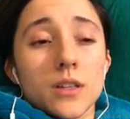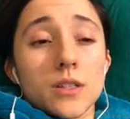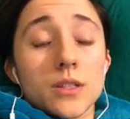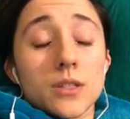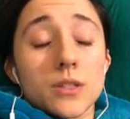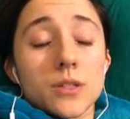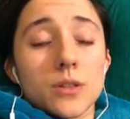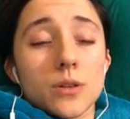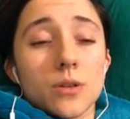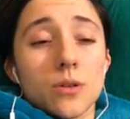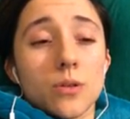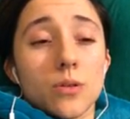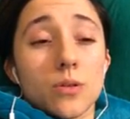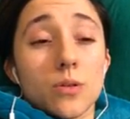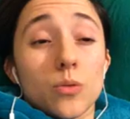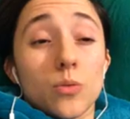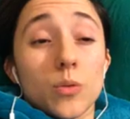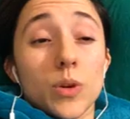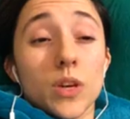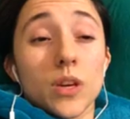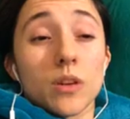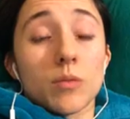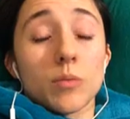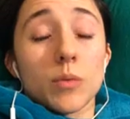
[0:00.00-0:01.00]
So the
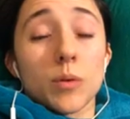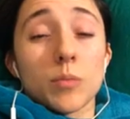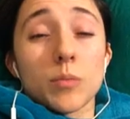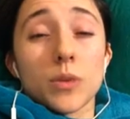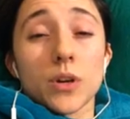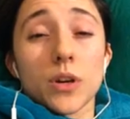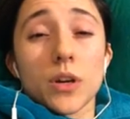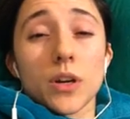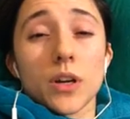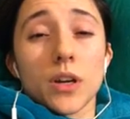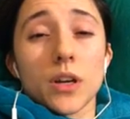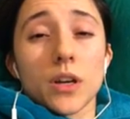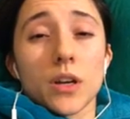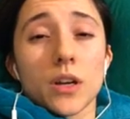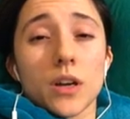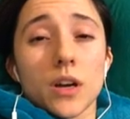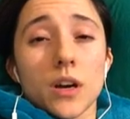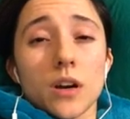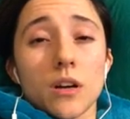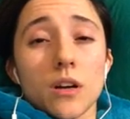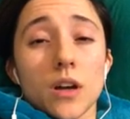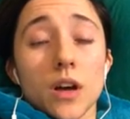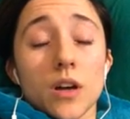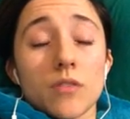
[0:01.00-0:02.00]
week of my period,
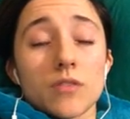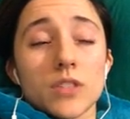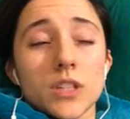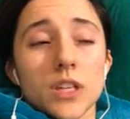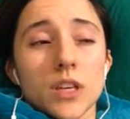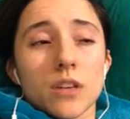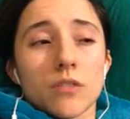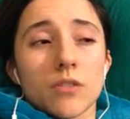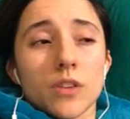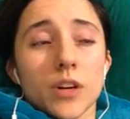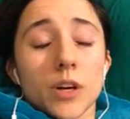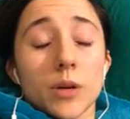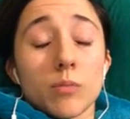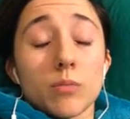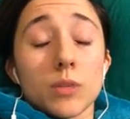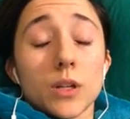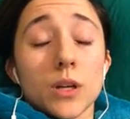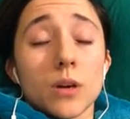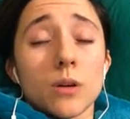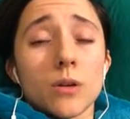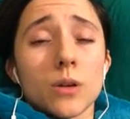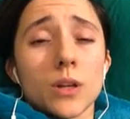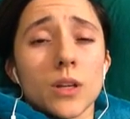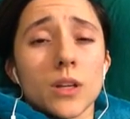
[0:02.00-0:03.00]
I'll often get very
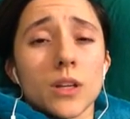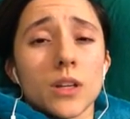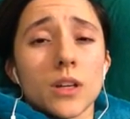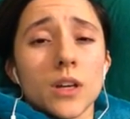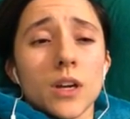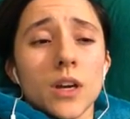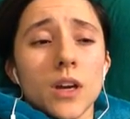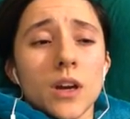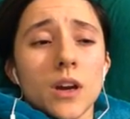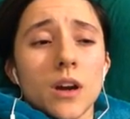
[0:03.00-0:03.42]
bloated,